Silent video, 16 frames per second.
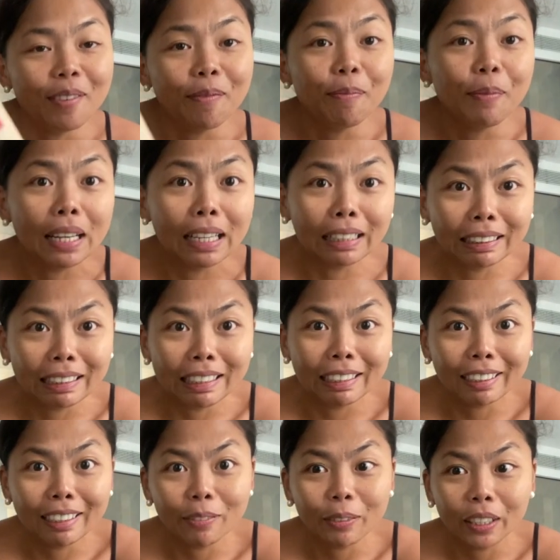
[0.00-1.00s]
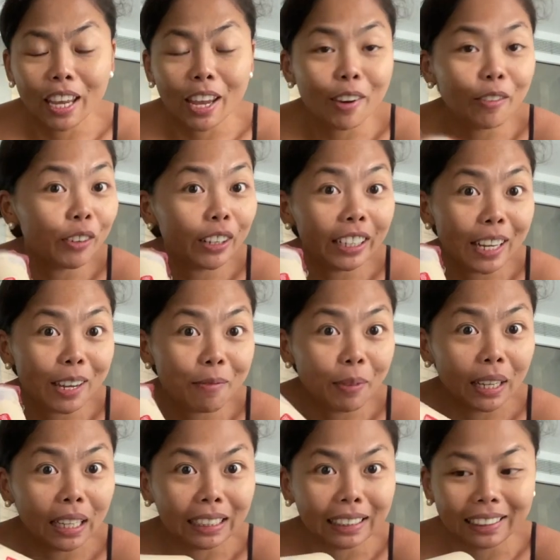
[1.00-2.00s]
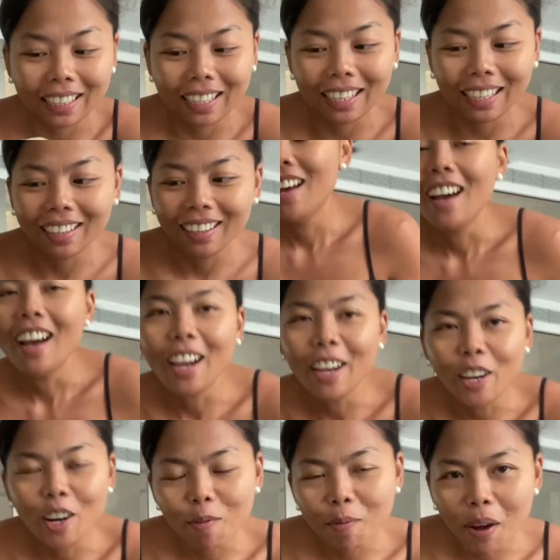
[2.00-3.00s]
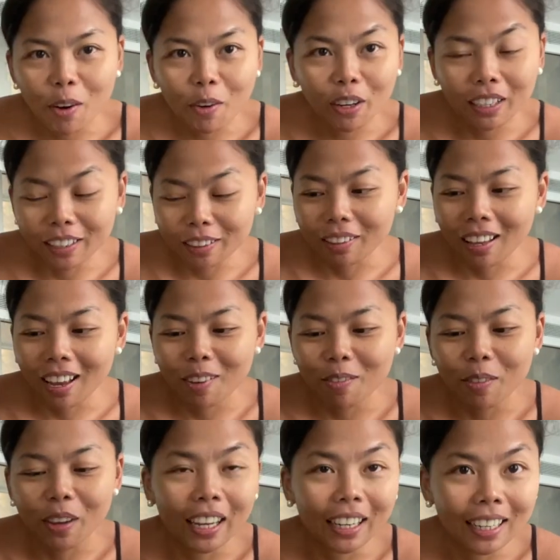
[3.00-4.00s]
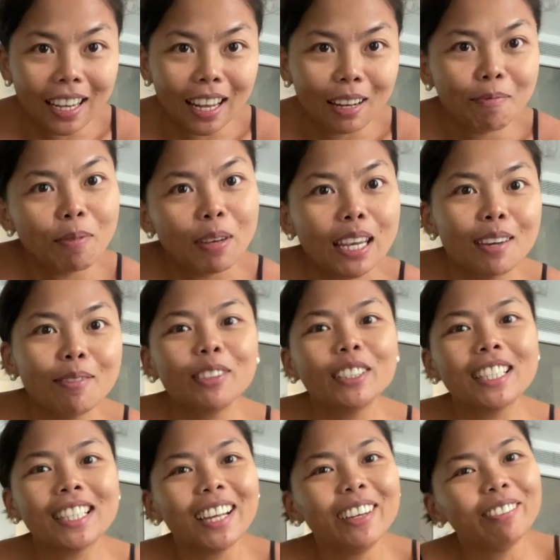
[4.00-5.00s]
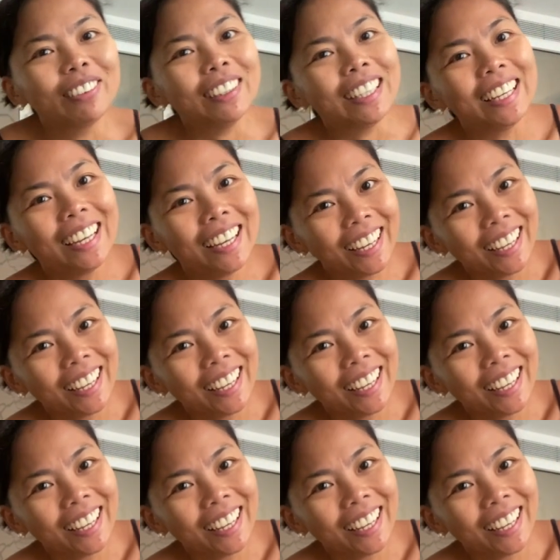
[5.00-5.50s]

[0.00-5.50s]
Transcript: Milk tea na naman, everyday milk tea. I hope I will not have any LBM or something.